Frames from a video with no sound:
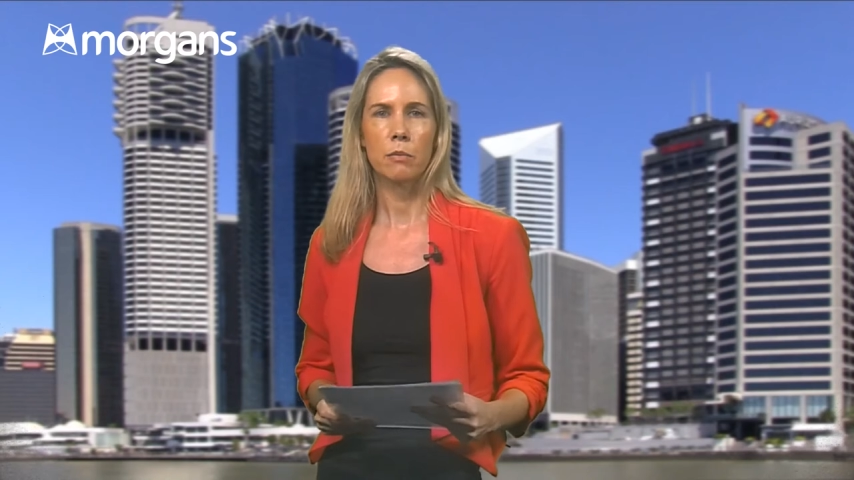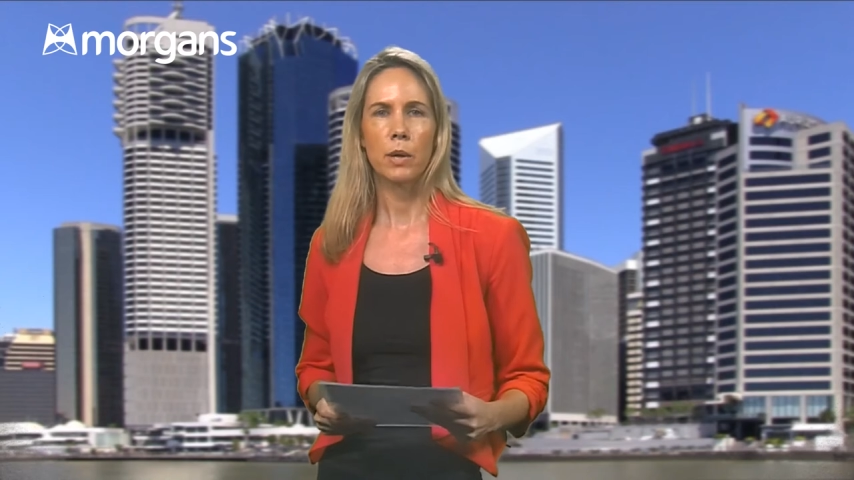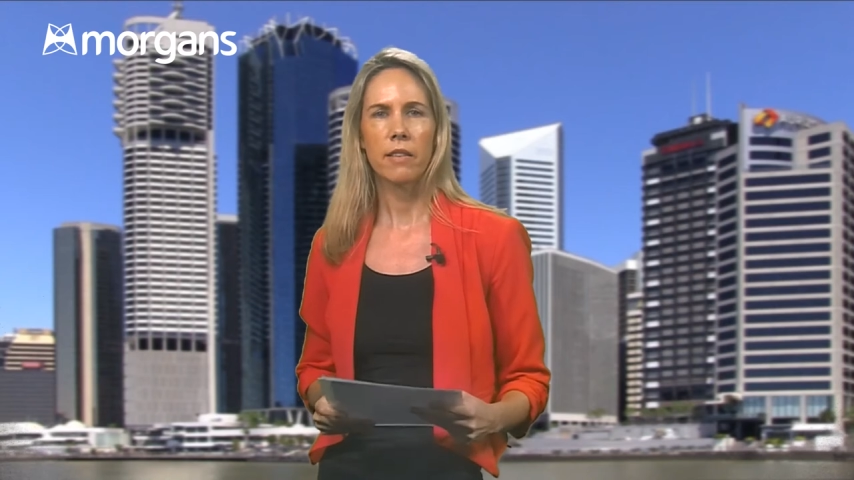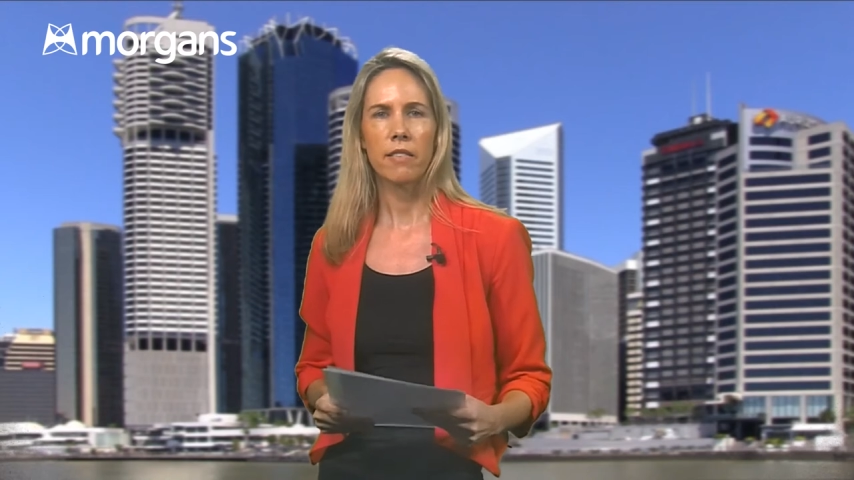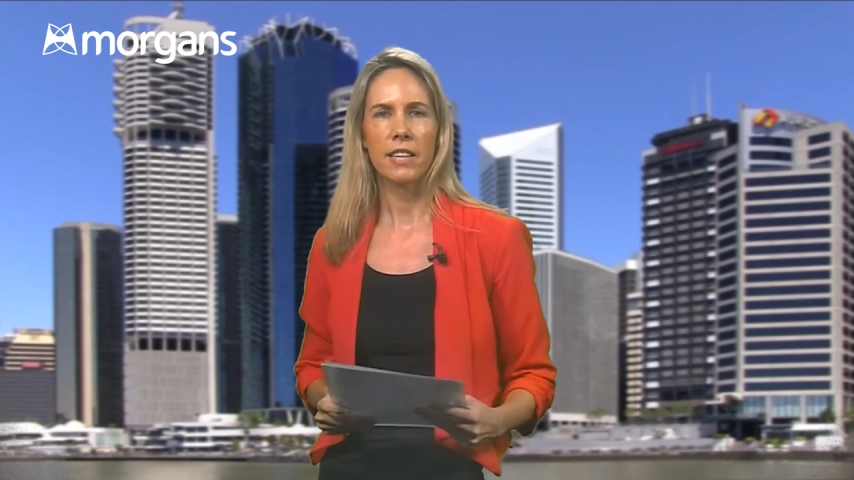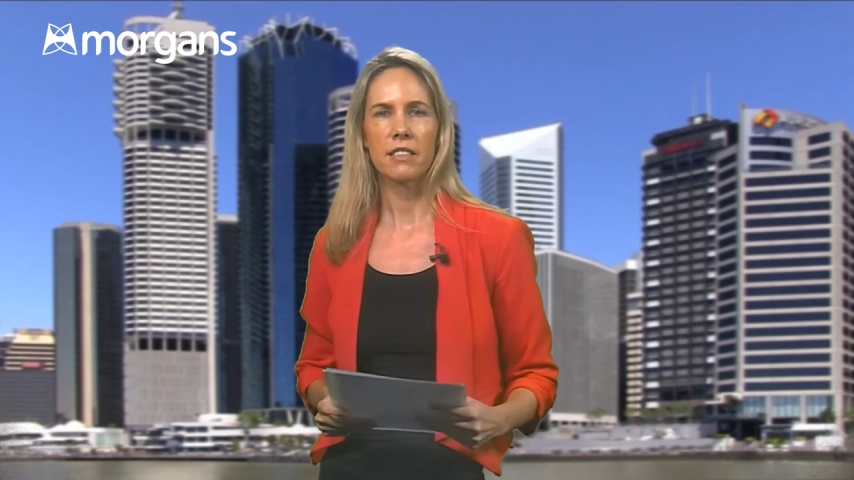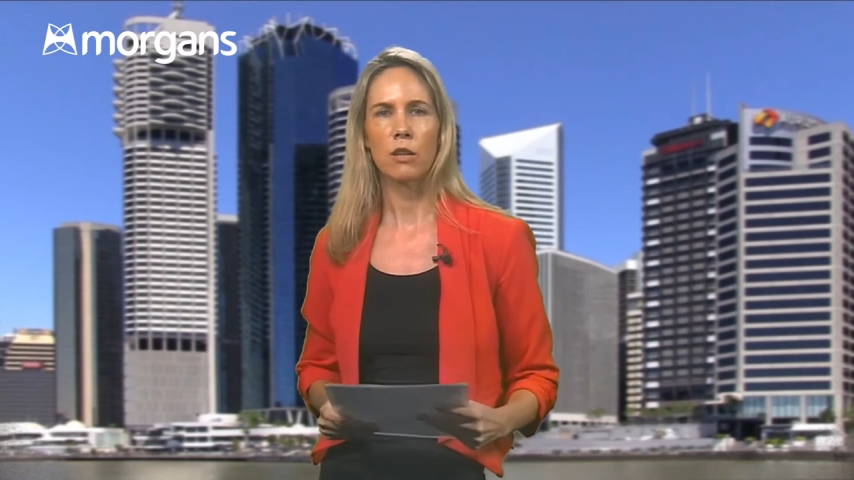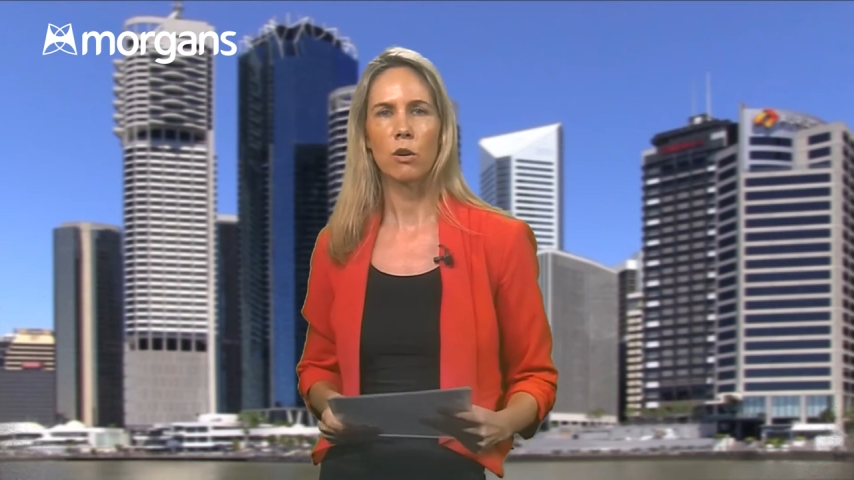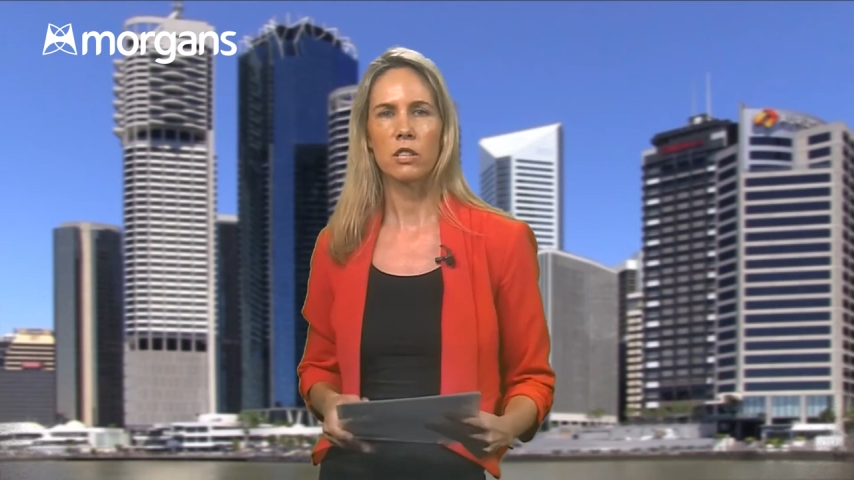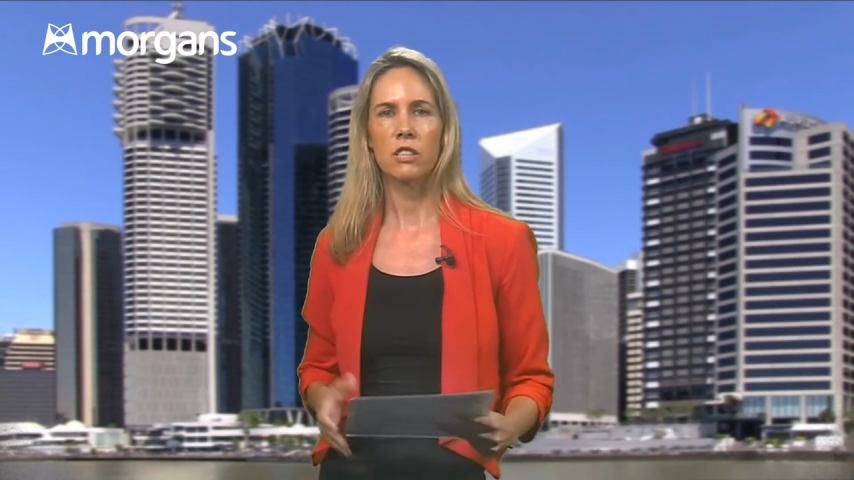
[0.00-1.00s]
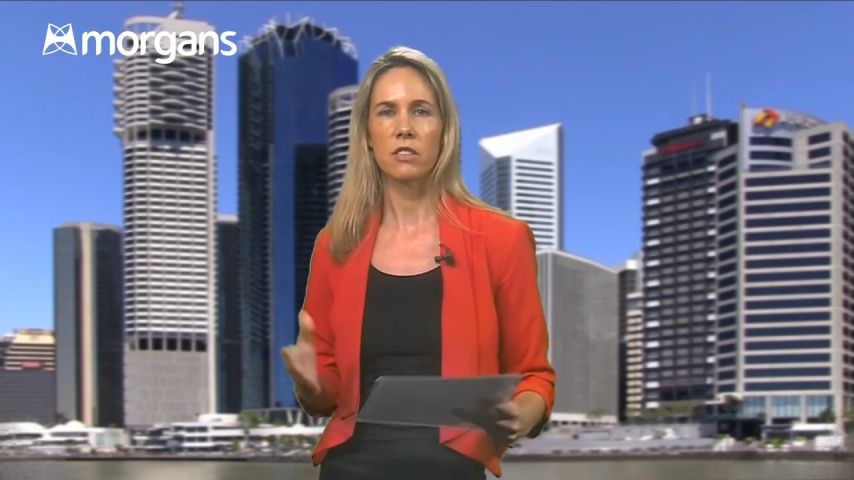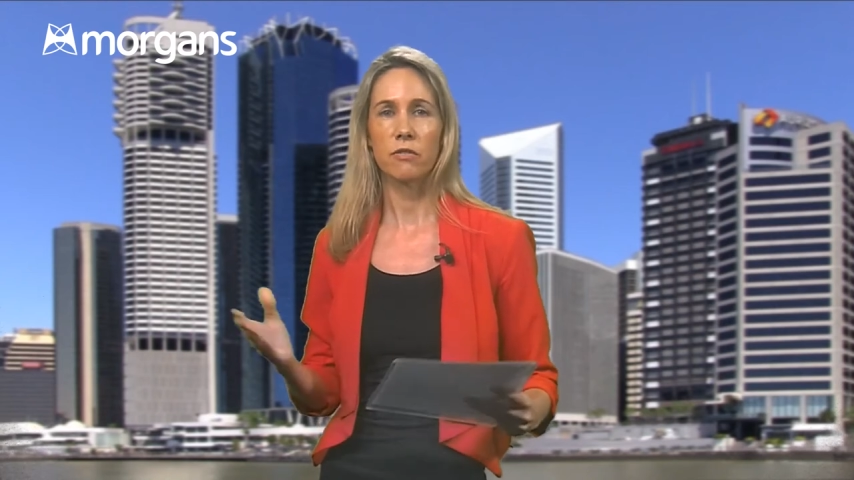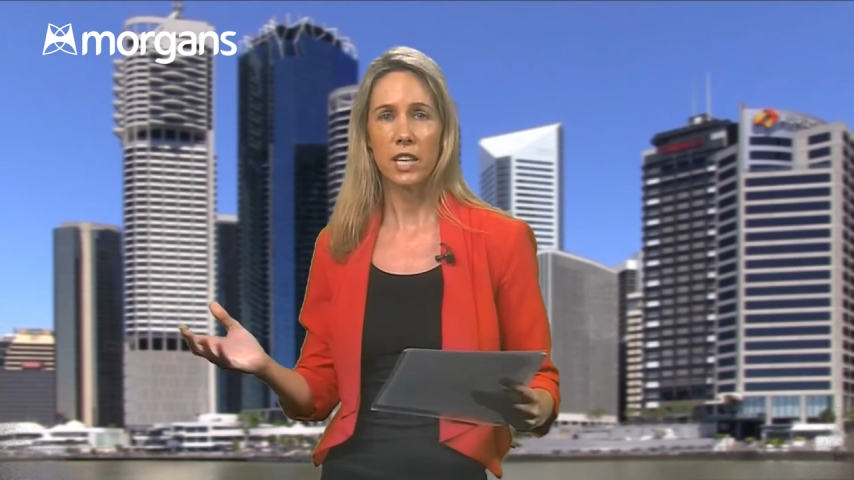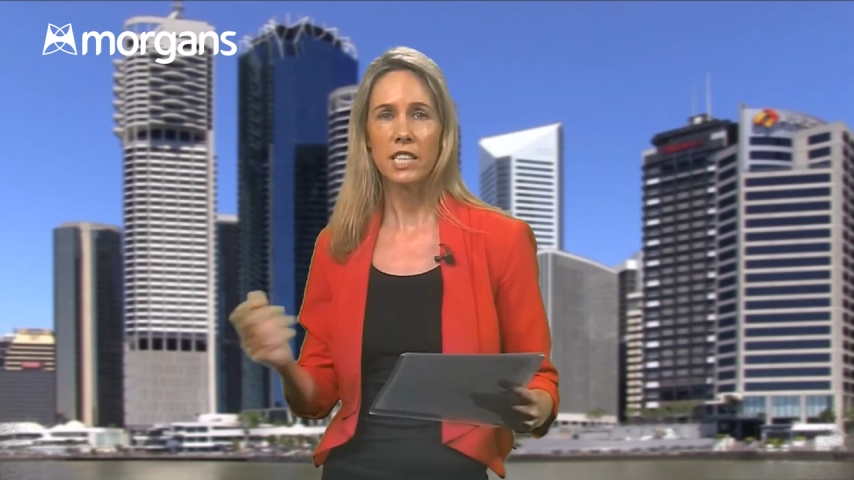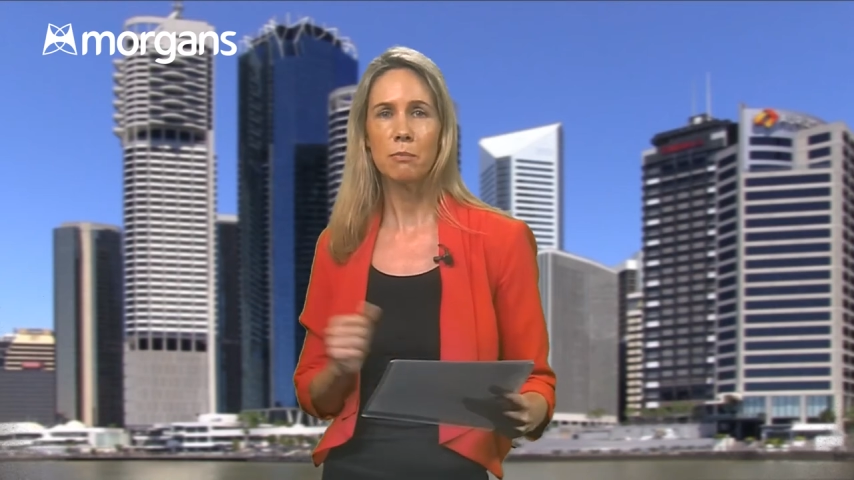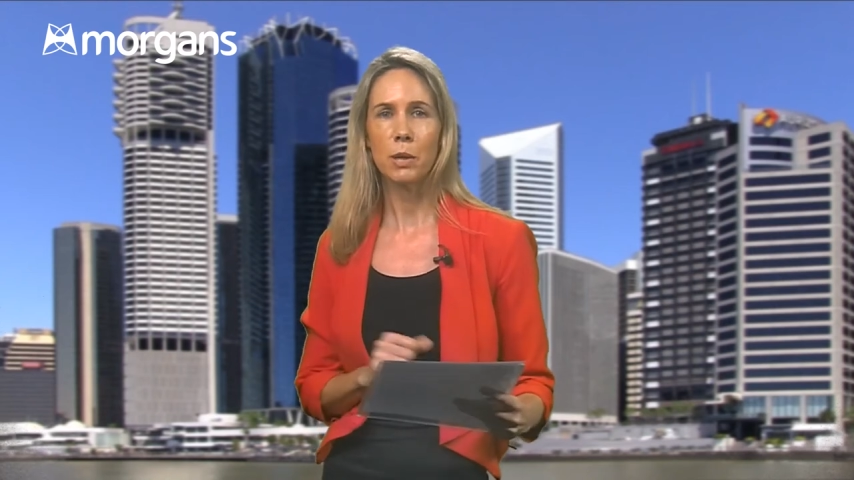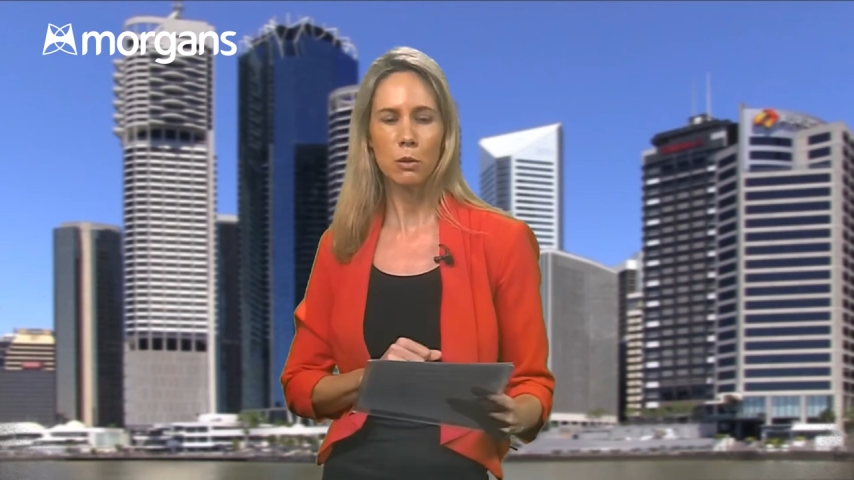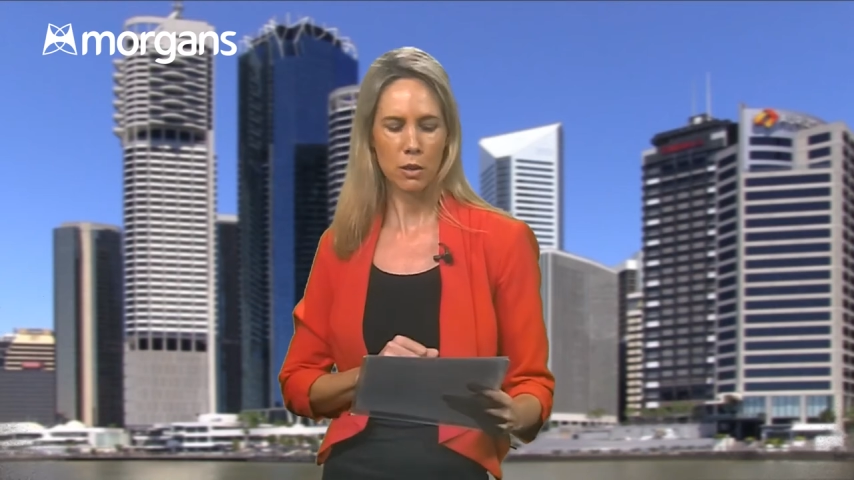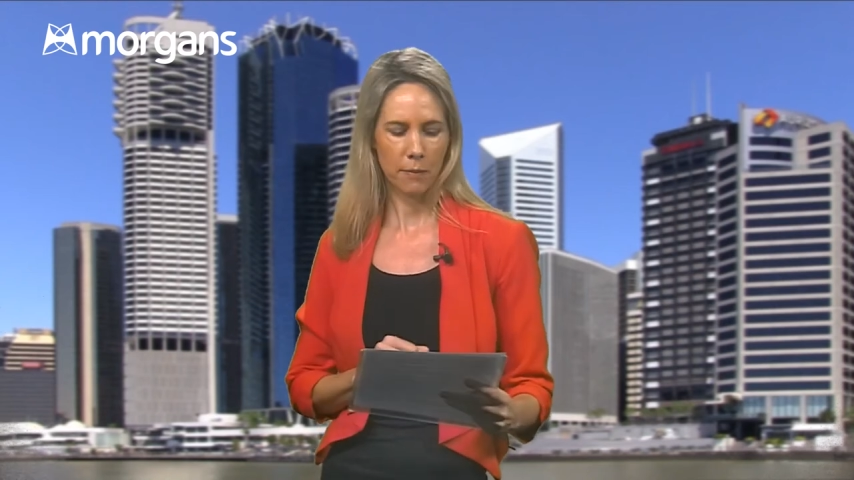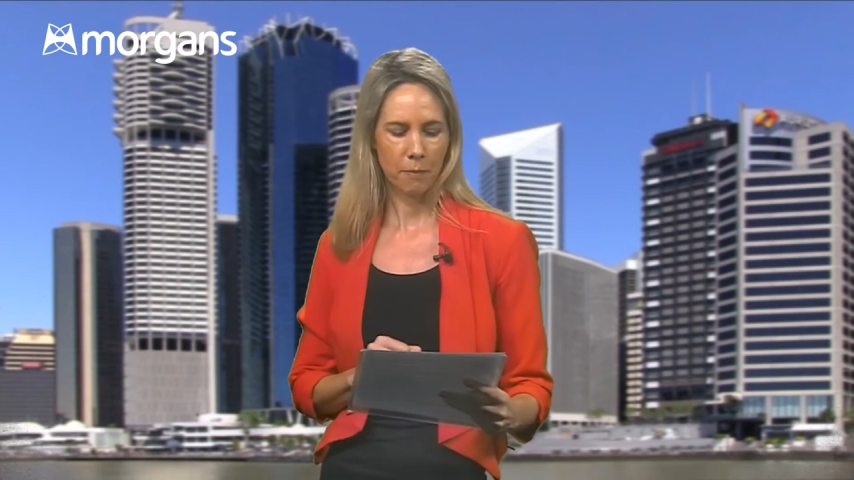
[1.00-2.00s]
whether that's across fresh
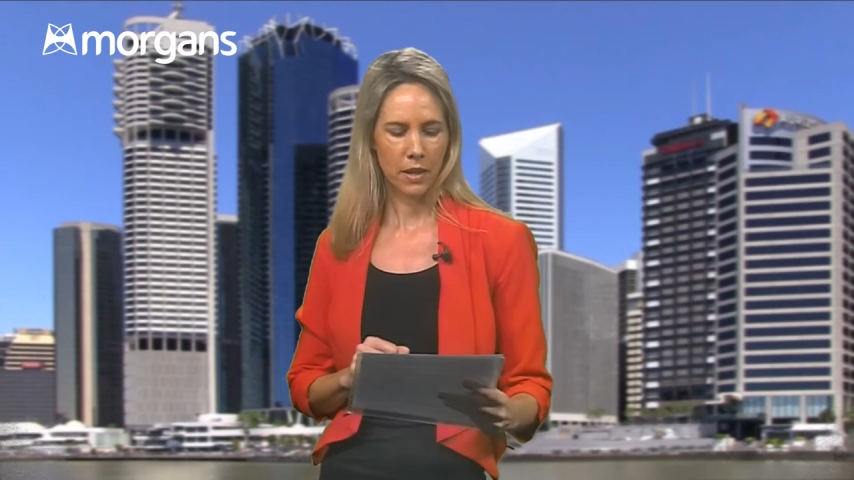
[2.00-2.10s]
milk,